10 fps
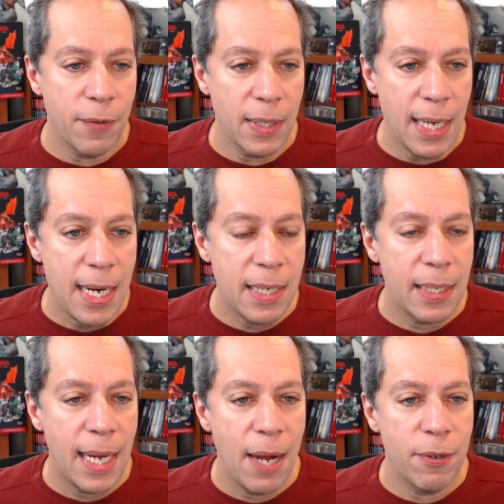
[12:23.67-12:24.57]
for the 8
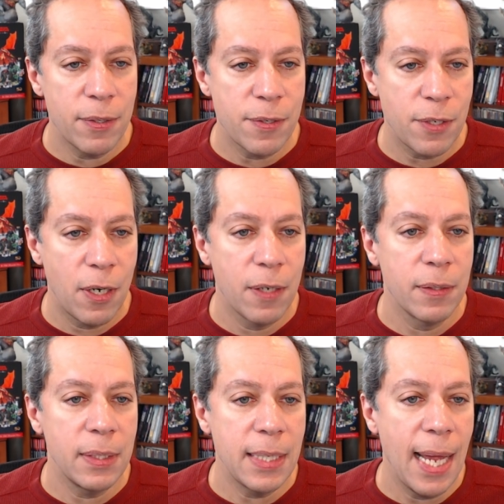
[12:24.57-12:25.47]
encounters
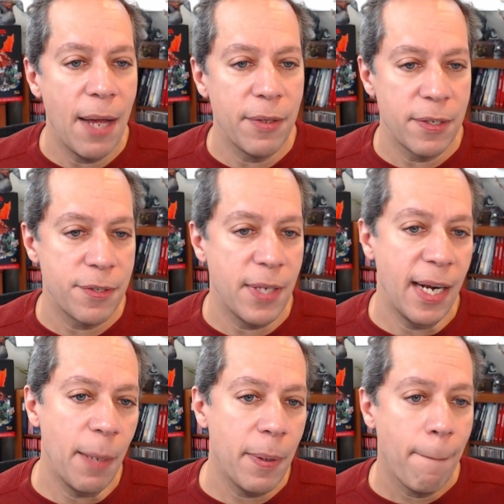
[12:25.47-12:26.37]
currently how they're
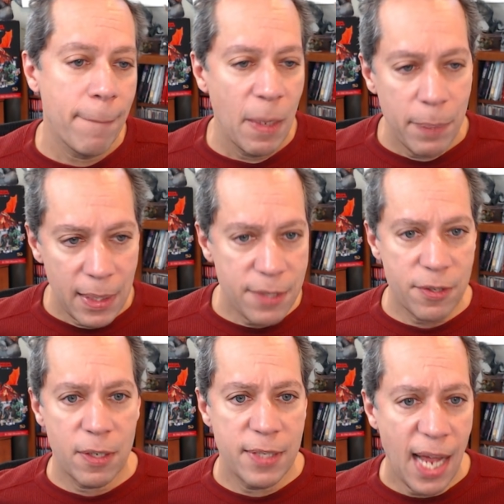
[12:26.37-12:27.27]
set up. But
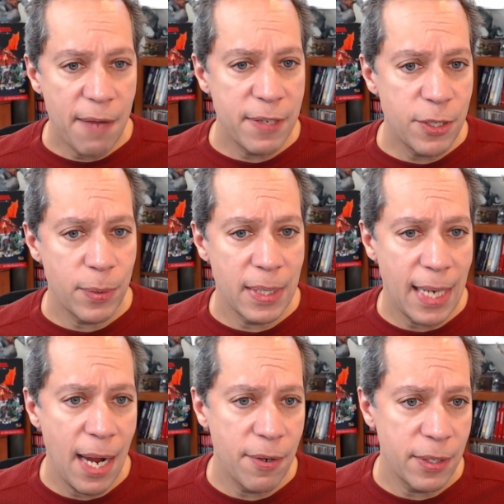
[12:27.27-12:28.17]
let's dive into an
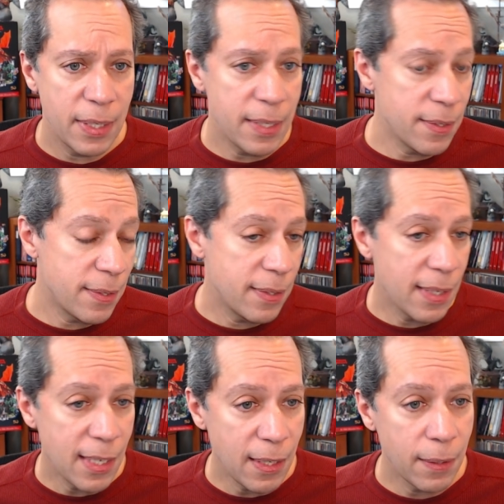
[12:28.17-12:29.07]
encounter and
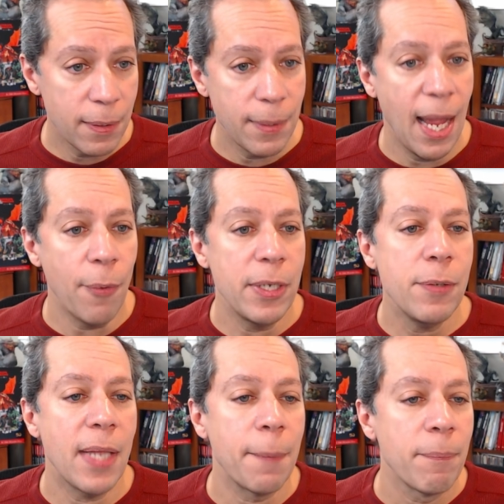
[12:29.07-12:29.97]
see how we
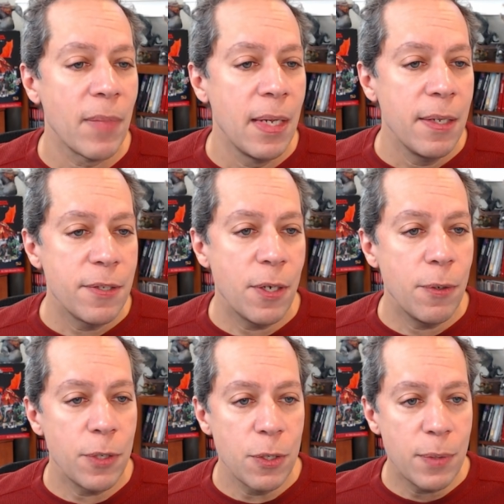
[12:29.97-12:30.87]
do that.
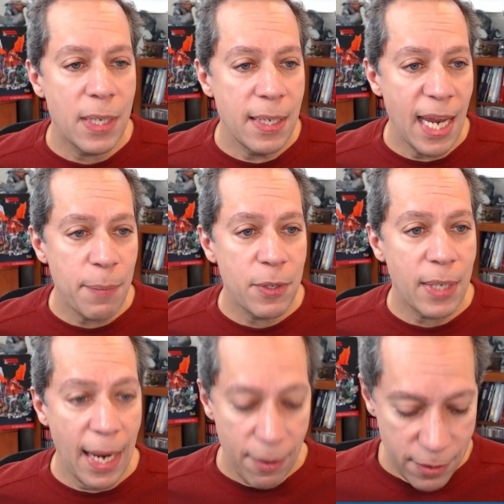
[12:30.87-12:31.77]
So you can name your
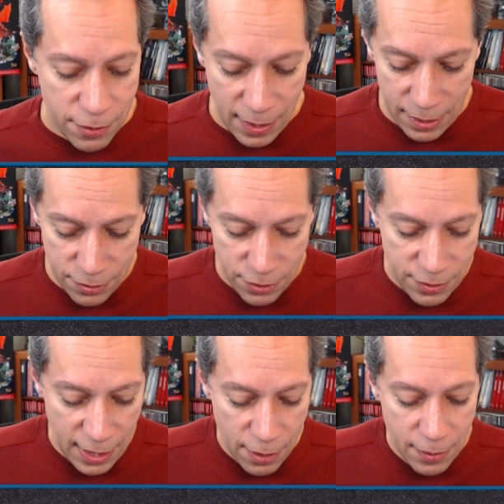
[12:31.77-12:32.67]
encounter. So I can
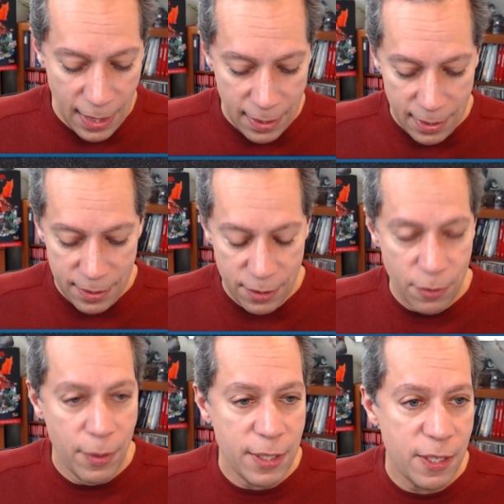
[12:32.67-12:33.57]
just say, okay, this is
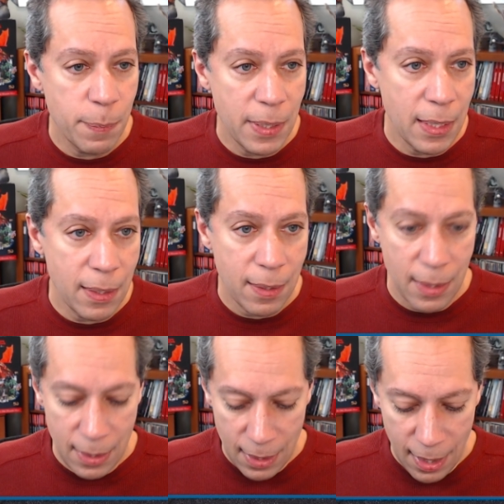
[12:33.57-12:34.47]
going to be
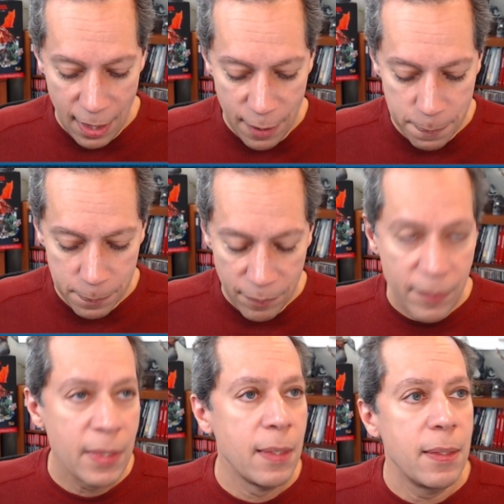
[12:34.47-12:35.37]
the
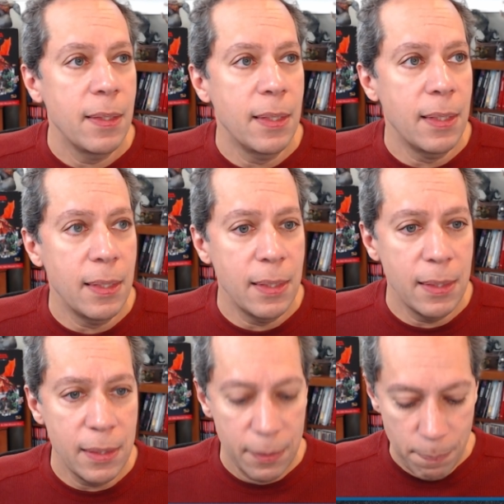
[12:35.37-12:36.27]

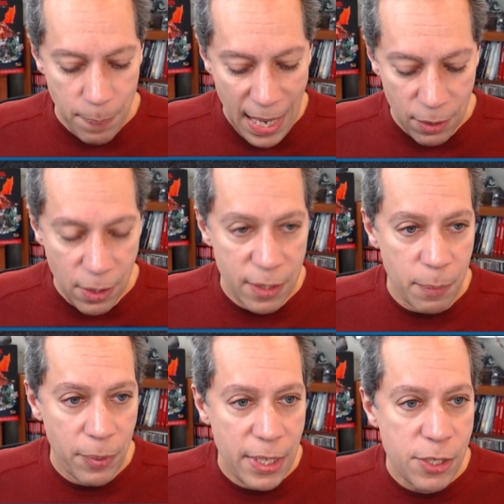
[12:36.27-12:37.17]
battle on
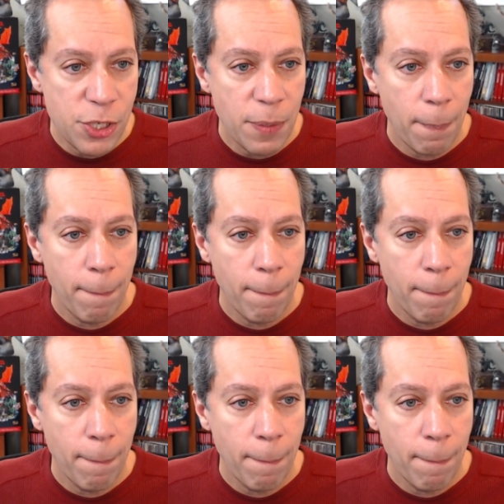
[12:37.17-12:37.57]
the bridge.